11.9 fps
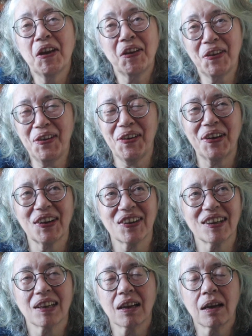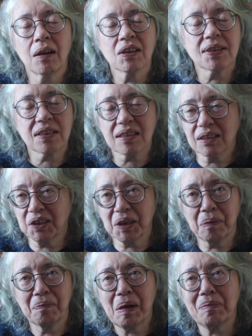Hugo, such
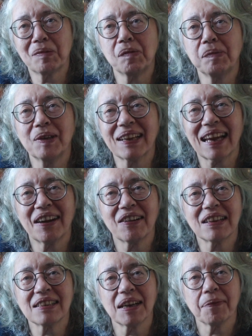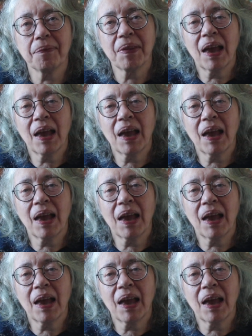a memorable character.